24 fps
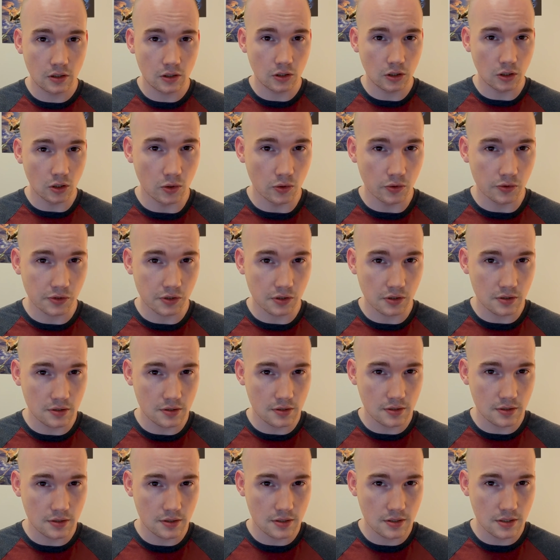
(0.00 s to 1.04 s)

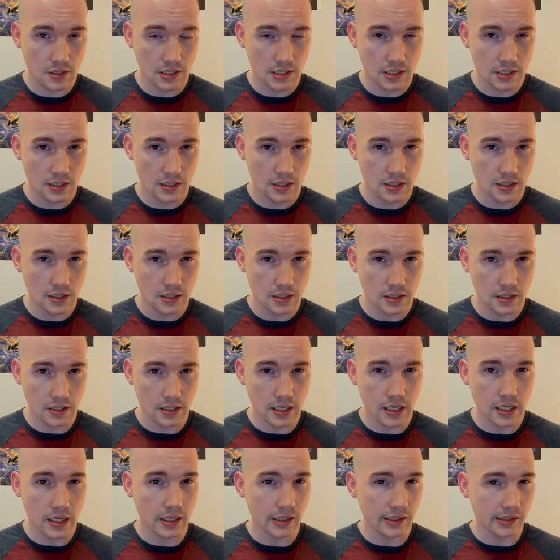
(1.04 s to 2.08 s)
Closer?
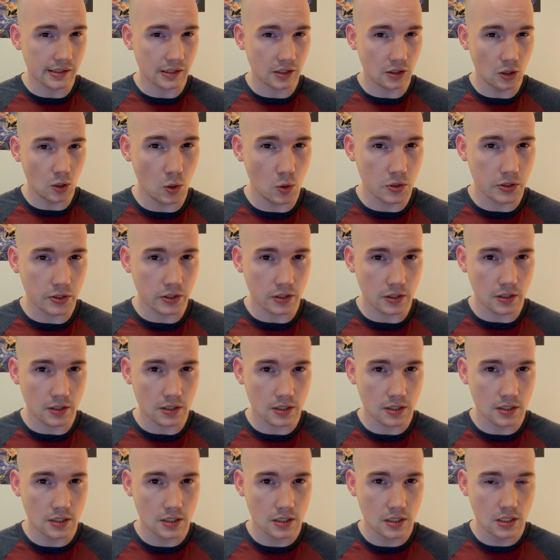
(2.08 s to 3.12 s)
Yes,
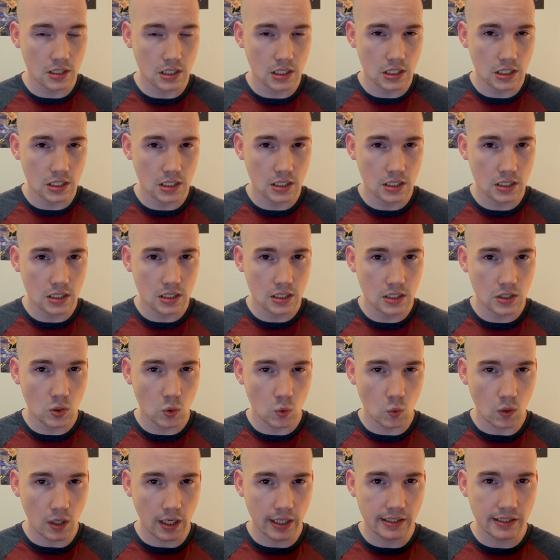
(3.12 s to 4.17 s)
closer.
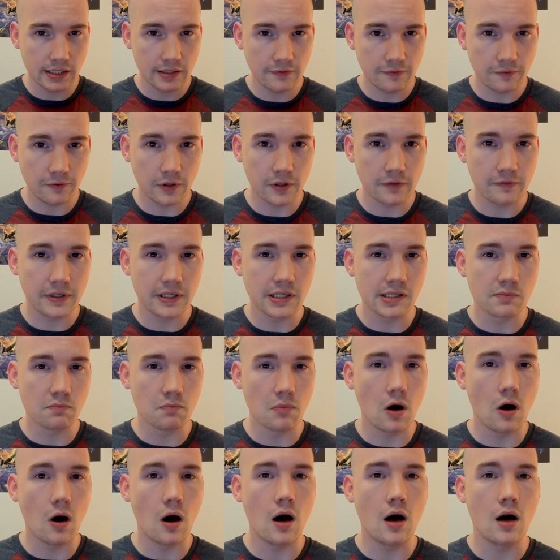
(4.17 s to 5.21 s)
Right in front of his
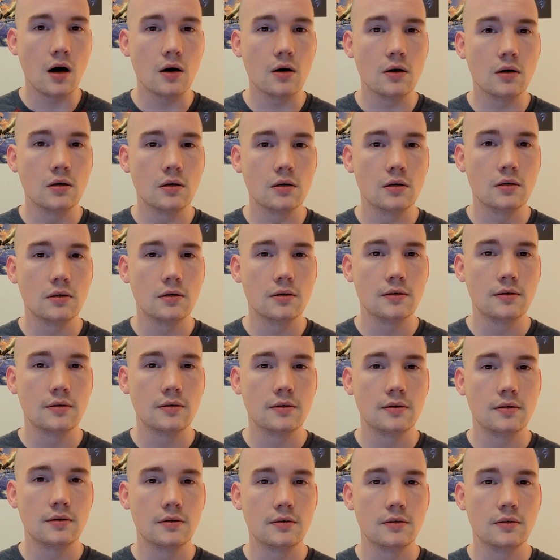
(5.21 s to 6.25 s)
maw,
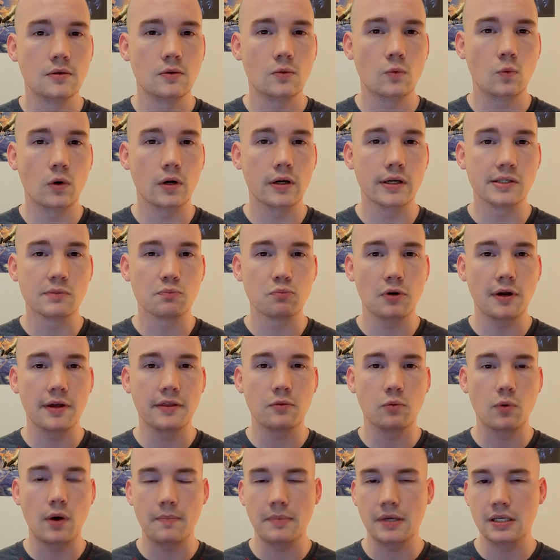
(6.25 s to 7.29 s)
where his
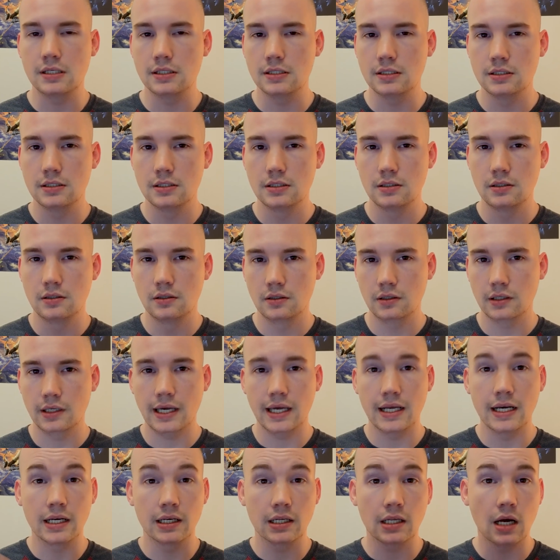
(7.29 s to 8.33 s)
breath weapon
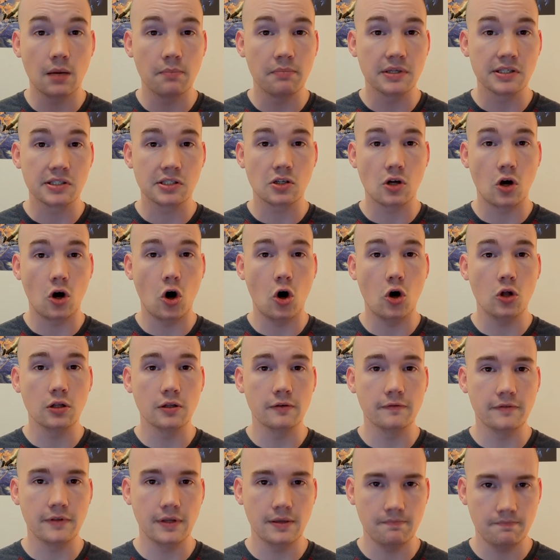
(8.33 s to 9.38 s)
can encompass all
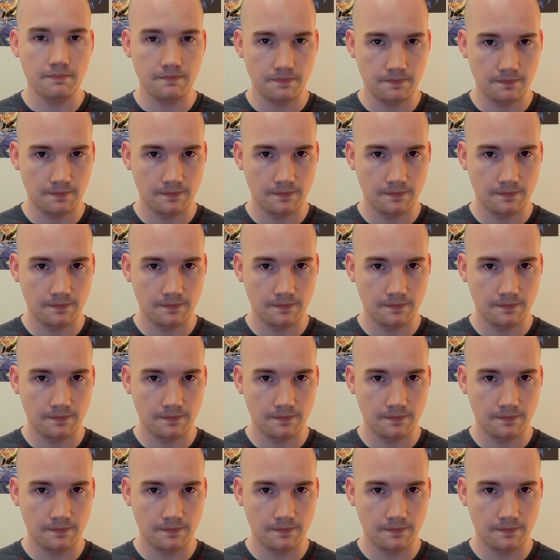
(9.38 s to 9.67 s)
of them.